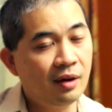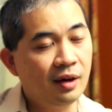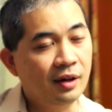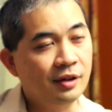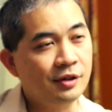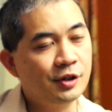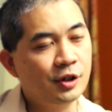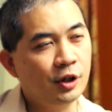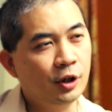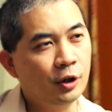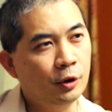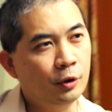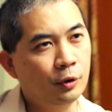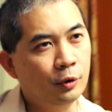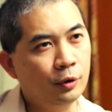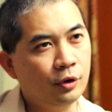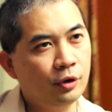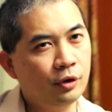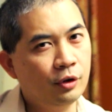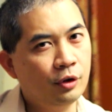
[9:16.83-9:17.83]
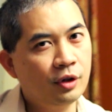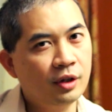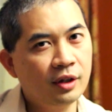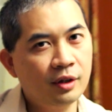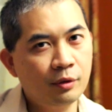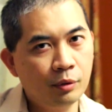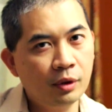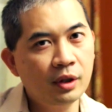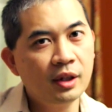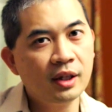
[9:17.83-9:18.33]
And so you
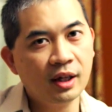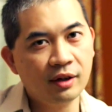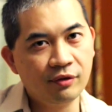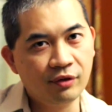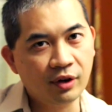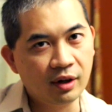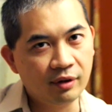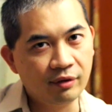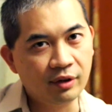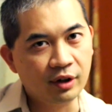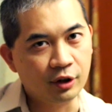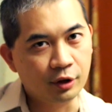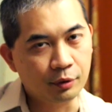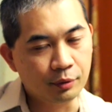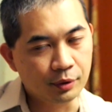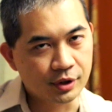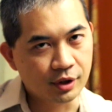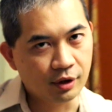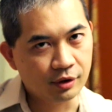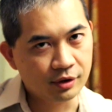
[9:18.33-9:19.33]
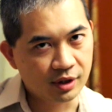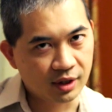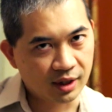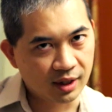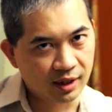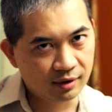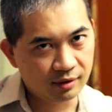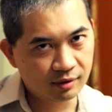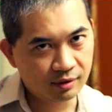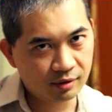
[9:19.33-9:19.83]
can really get very, very good results to
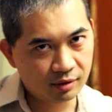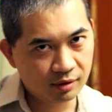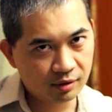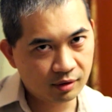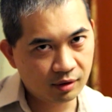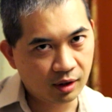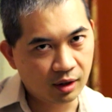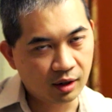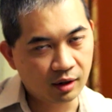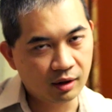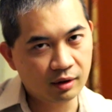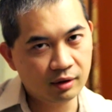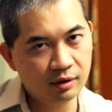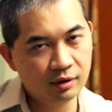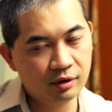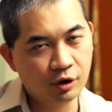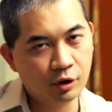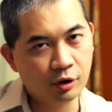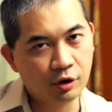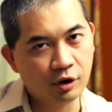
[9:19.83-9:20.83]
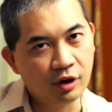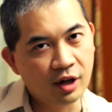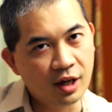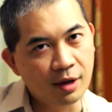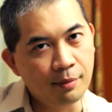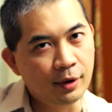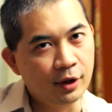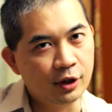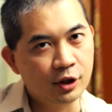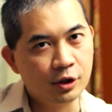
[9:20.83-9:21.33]
get your
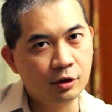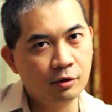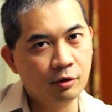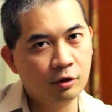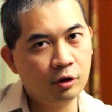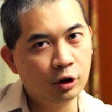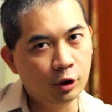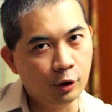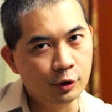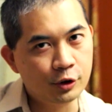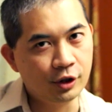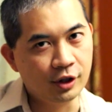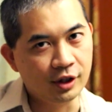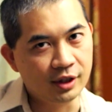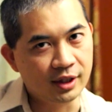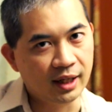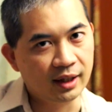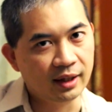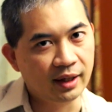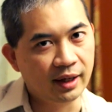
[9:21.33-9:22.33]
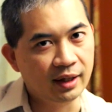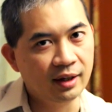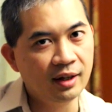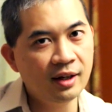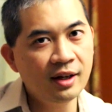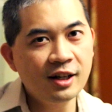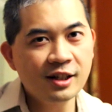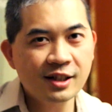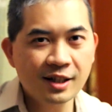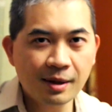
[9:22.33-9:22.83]
image closer to daylight.
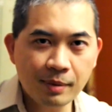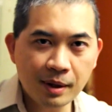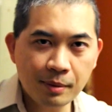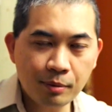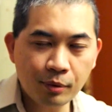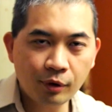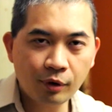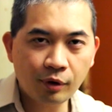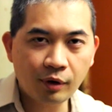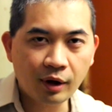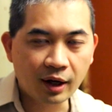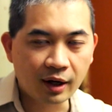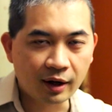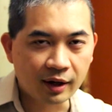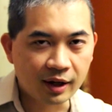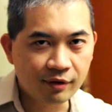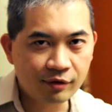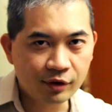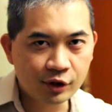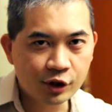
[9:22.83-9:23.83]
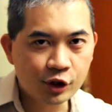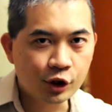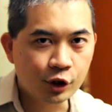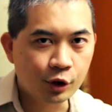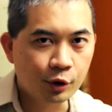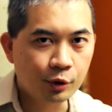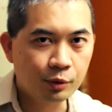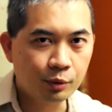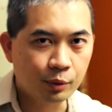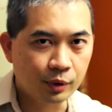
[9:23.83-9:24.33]
Some people even
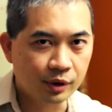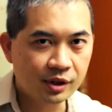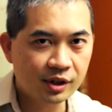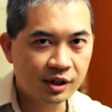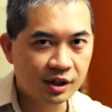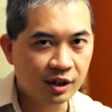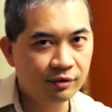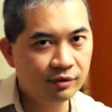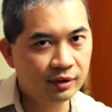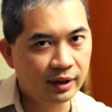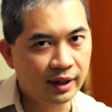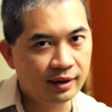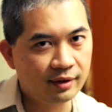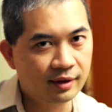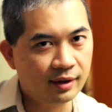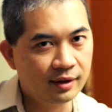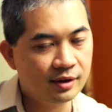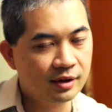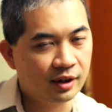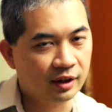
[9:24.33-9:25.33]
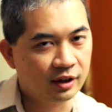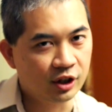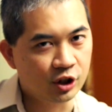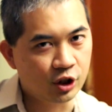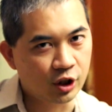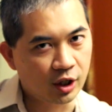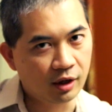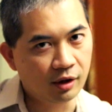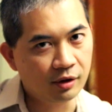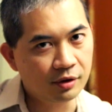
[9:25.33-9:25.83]
shoot with stuff like this, like the
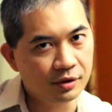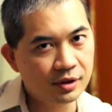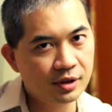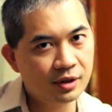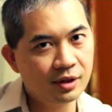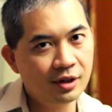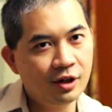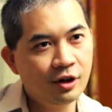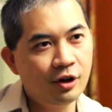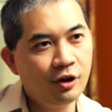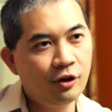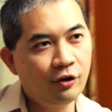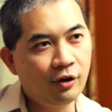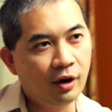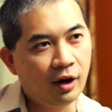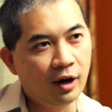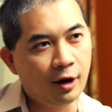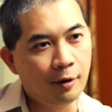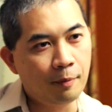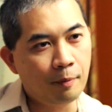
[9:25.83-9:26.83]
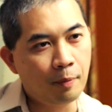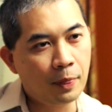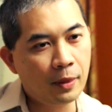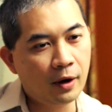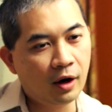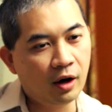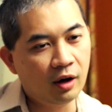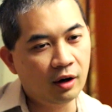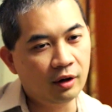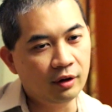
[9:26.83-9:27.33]
gels
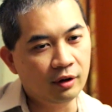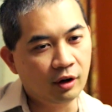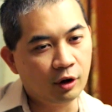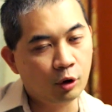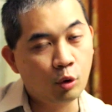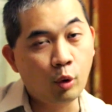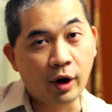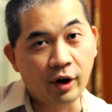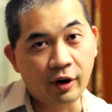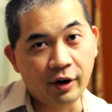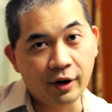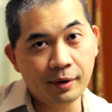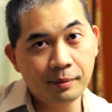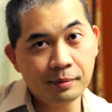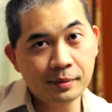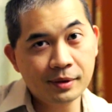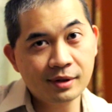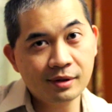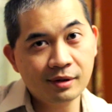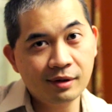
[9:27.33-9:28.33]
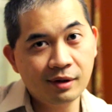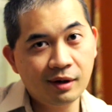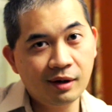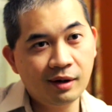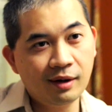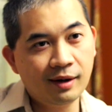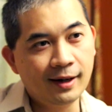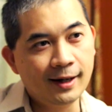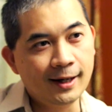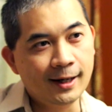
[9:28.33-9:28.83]
on aquariums,
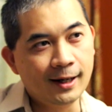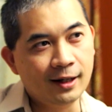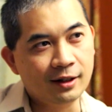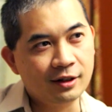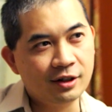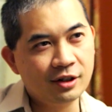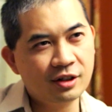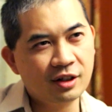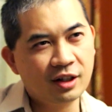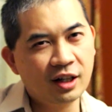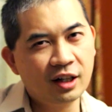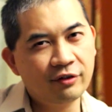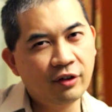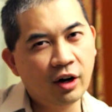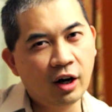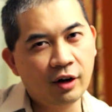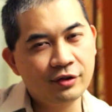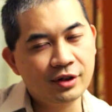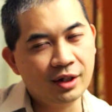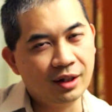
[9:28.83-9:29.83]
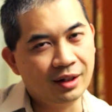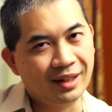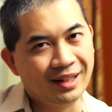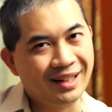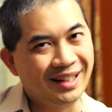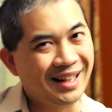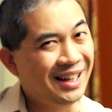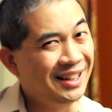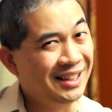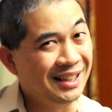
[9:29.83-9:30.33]
just to kind of offset like
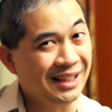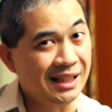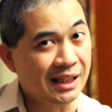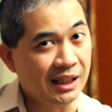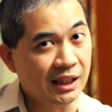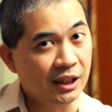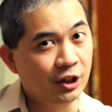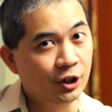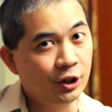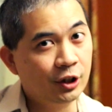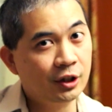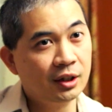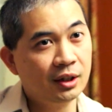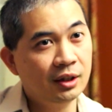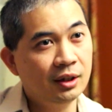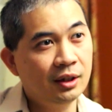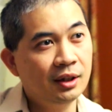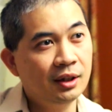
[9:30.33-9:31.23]
an LED look.